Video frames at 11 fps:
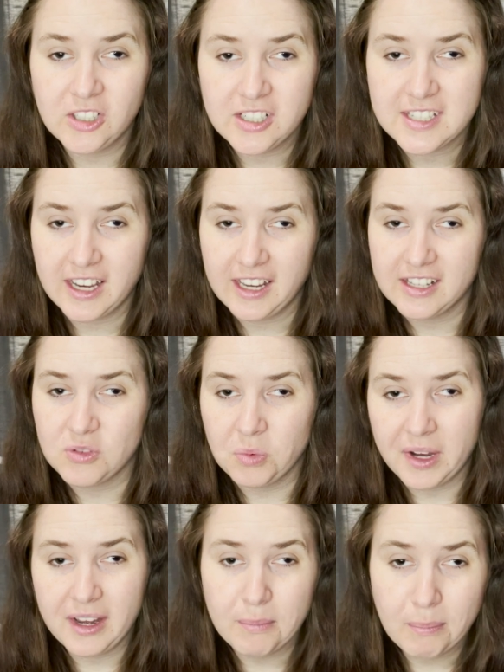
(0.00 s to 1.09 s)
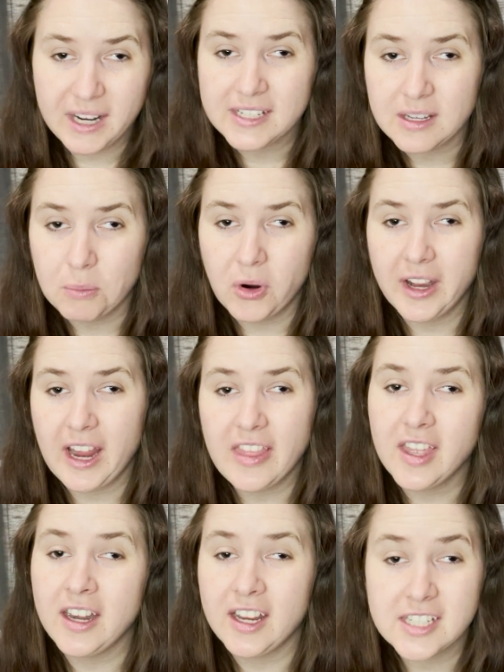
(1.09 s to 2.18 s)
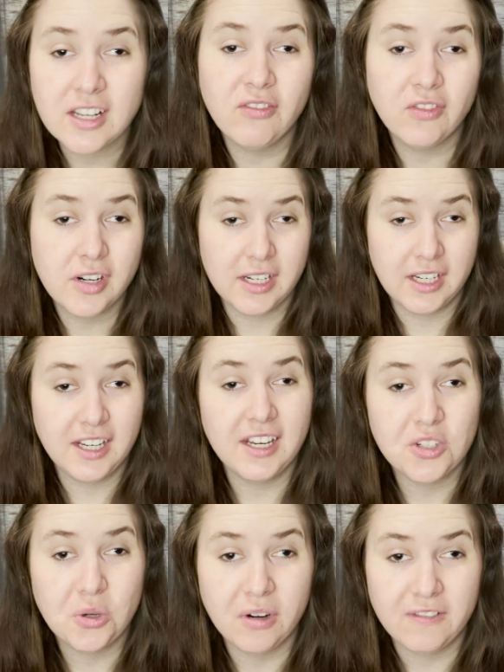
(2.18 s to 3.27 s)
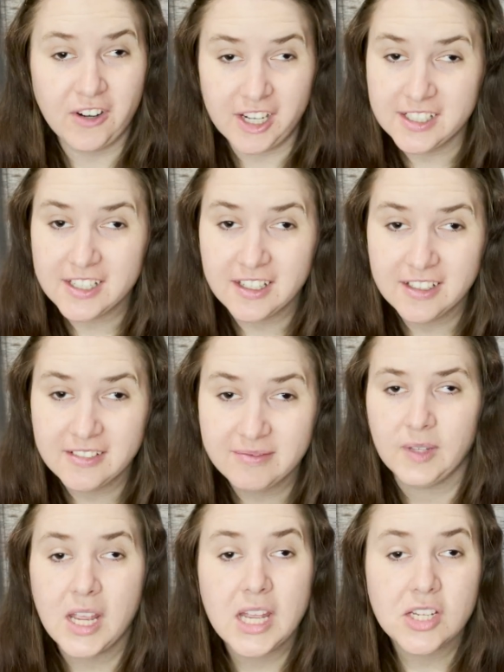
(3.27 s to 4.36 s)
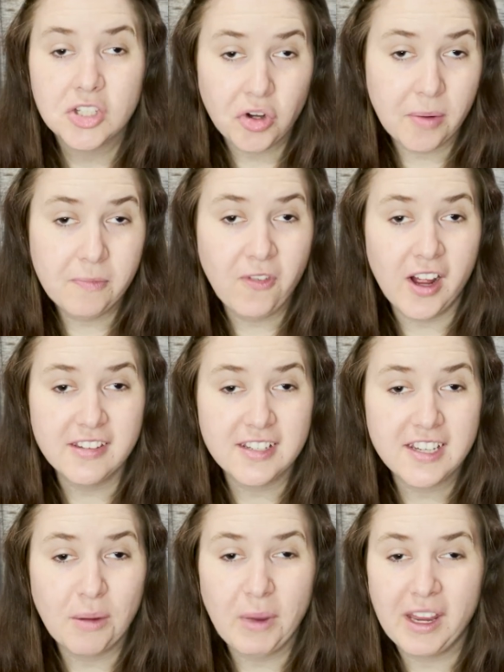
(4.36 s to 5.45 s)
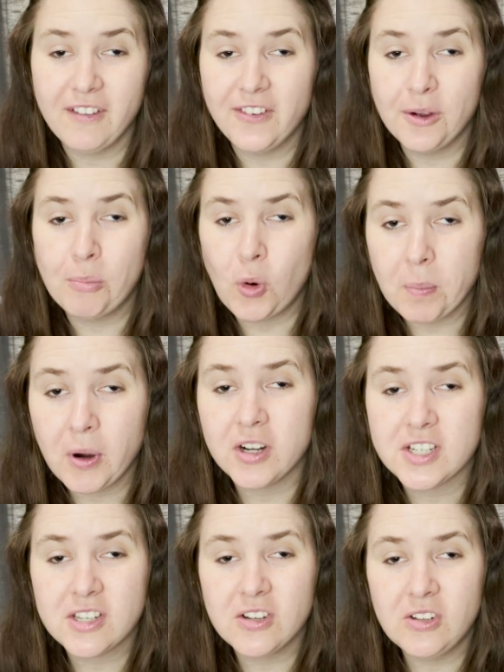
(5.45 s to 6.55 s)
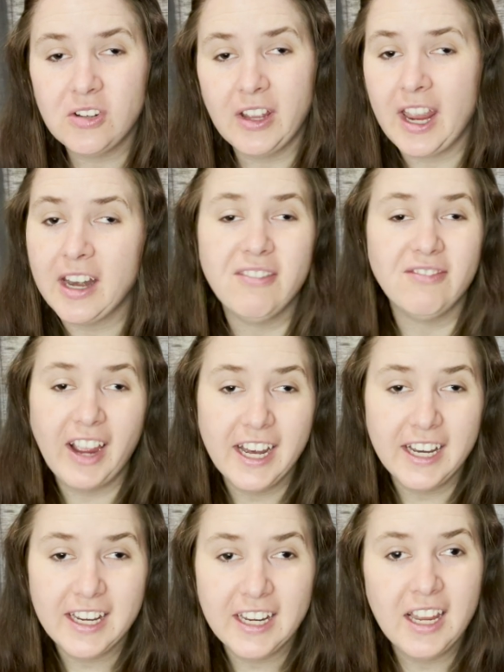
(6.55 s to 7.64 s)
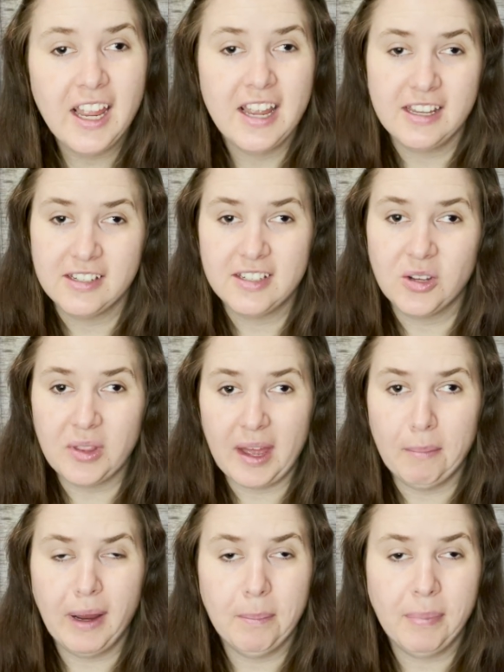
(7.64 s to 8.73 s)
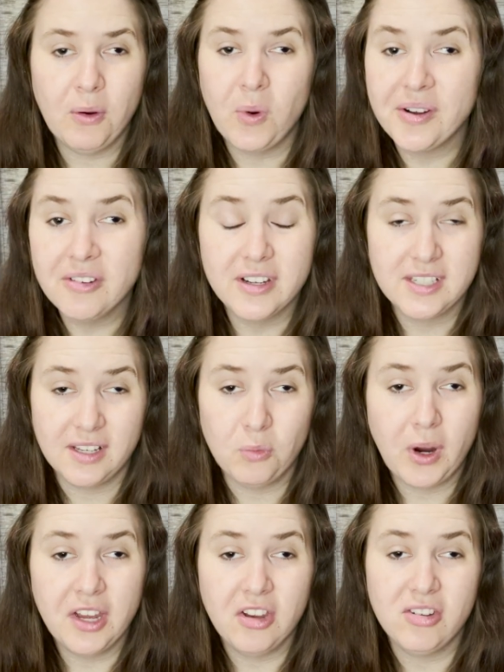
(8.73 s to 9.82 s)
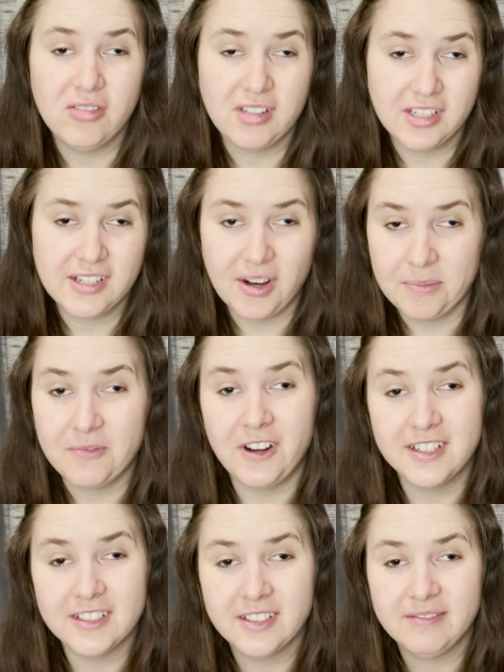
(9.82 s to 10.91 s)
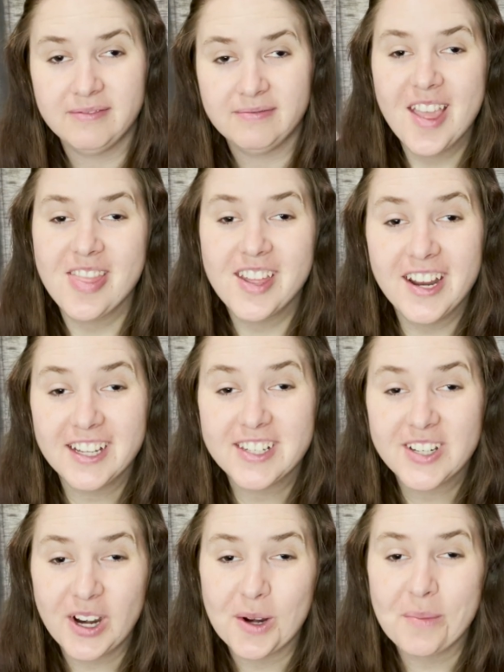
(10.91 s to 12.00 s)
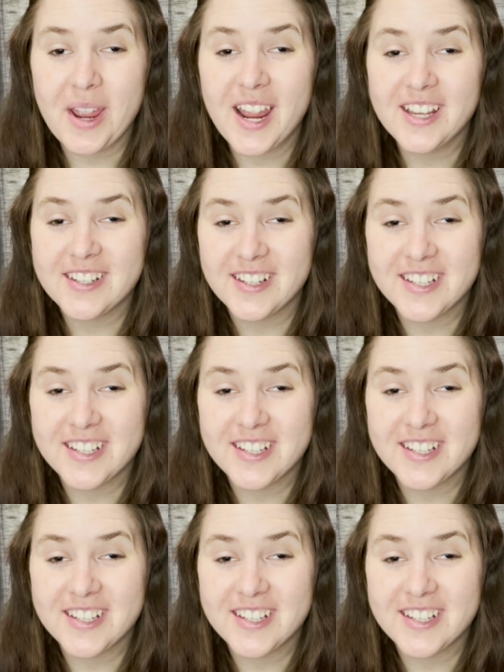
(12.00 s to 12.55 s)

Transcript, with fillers: looks like it's written by someone and then it's converted into a font. Script fonts can make it feel more personal and inviting. So that might be one reason why you use a script font. The next term is a